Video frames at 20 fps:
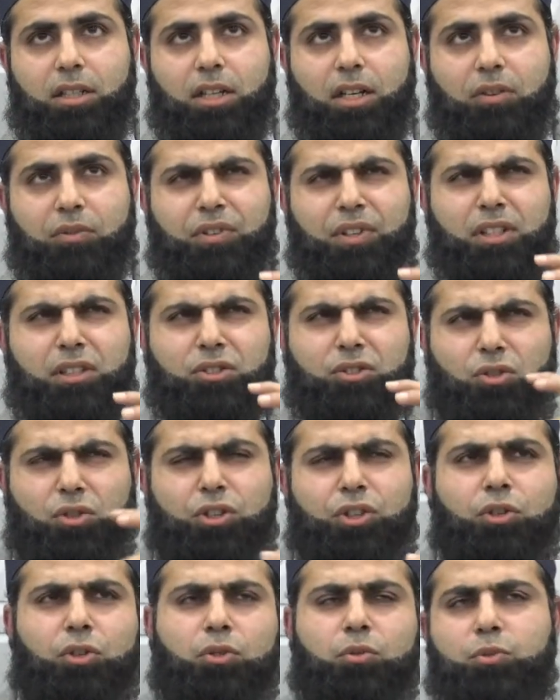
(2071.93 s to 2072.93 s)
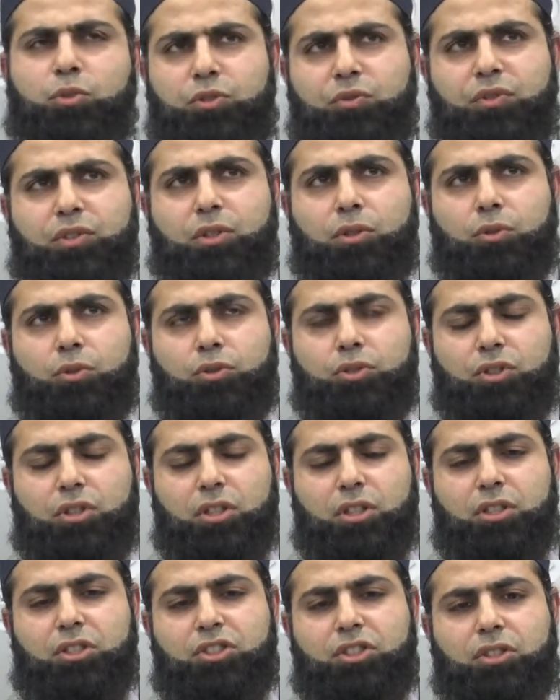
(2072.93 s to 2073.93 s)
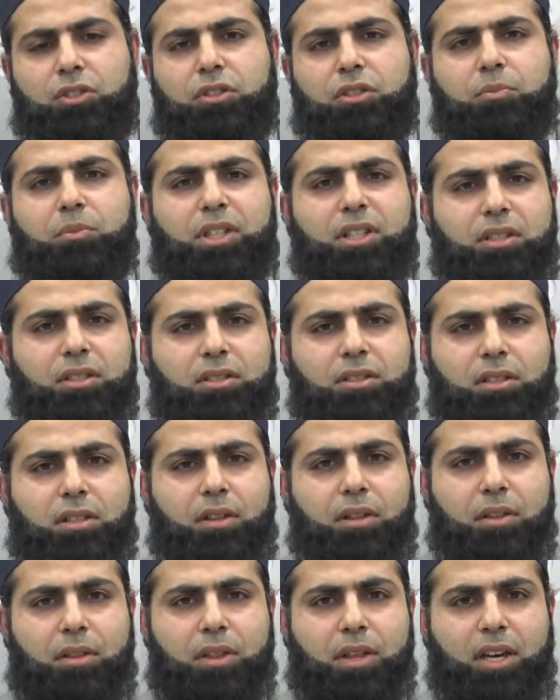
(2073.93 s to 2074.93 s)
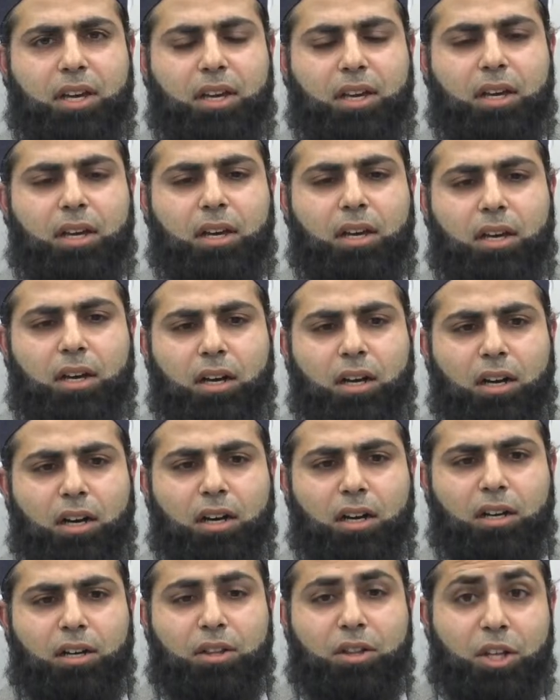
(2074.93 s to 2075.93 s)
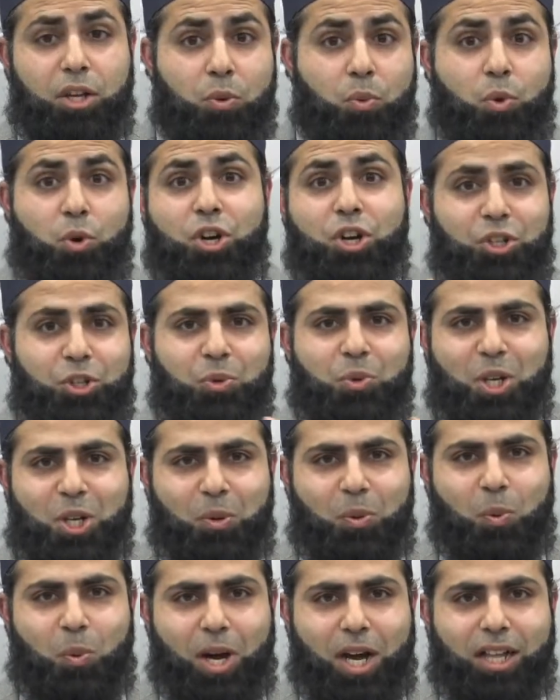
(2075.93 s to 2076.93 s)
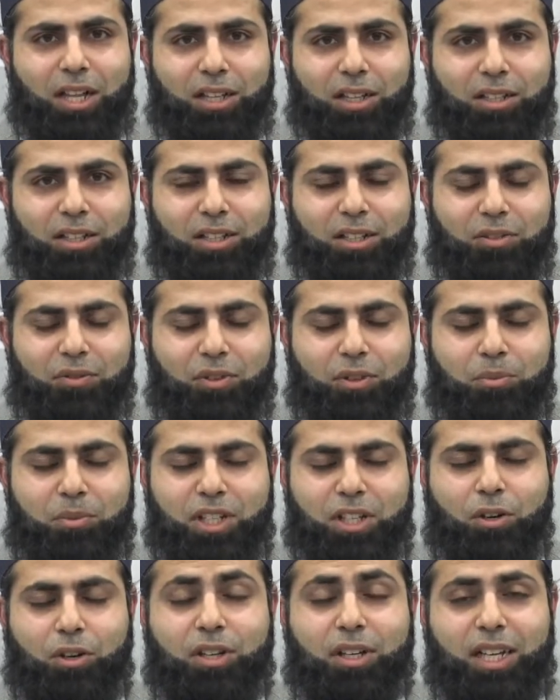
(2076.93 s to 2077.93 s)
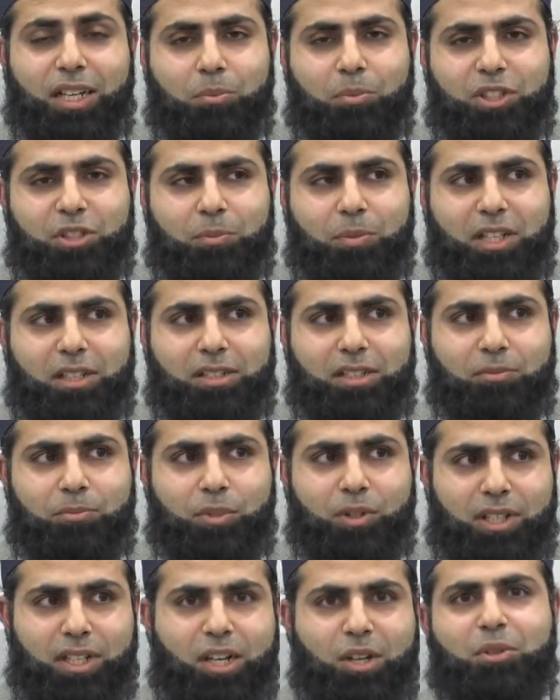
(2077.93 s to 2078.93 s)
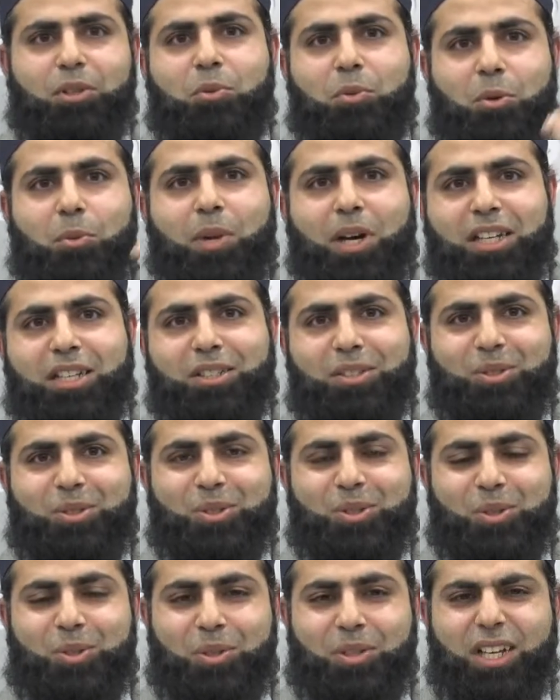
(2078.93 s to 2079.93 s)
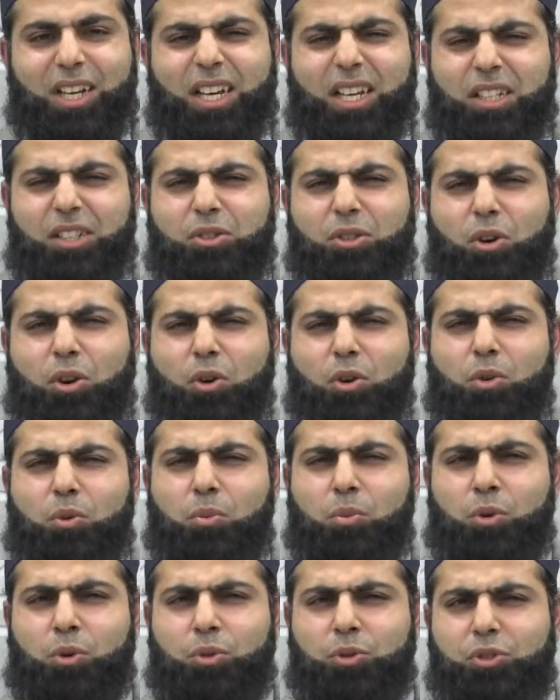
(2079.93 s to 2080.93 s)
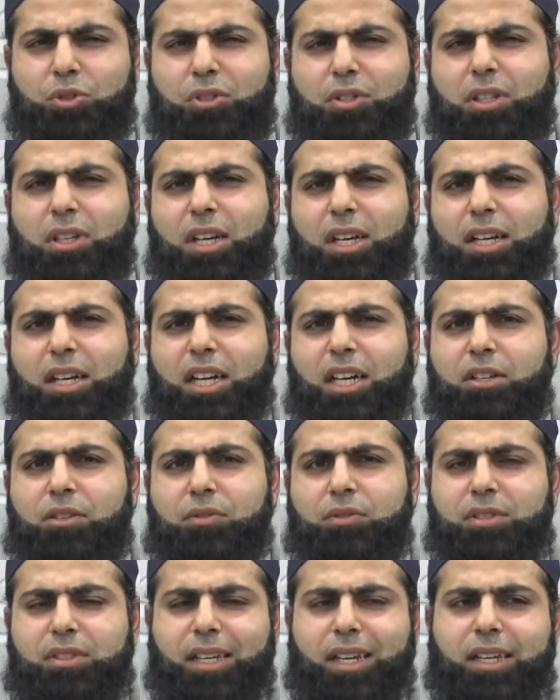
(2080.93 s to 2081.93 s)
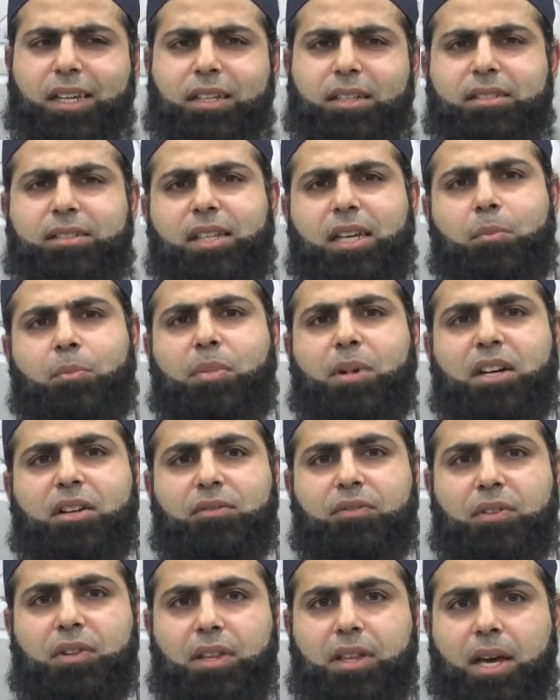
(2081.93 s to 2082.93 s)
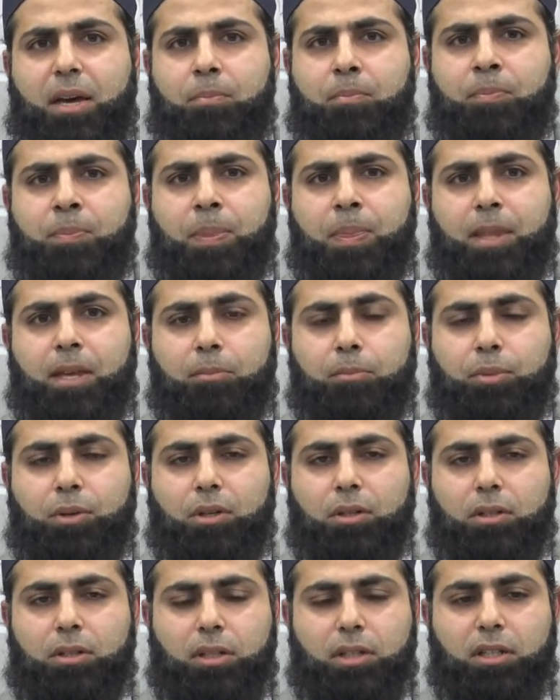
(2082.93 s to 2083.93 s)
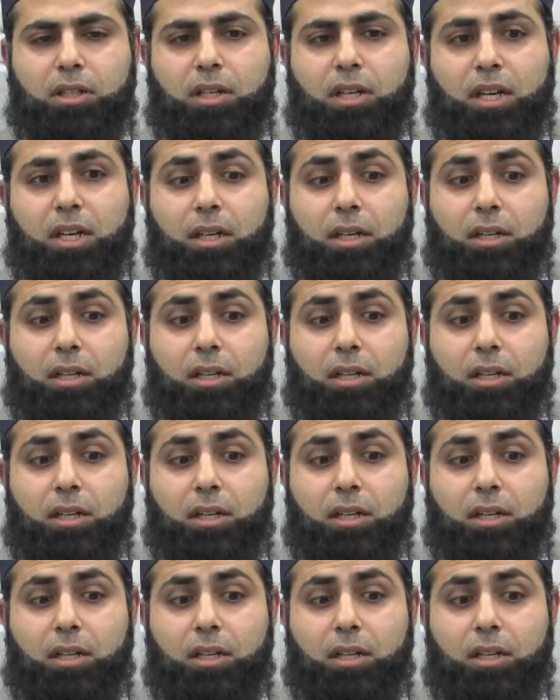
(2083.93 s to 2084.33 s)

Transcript: I feel sorry almost for those children, because they were doing well from the online perspective, but now that we're back into school, it's almost kind of taking a step back for them. But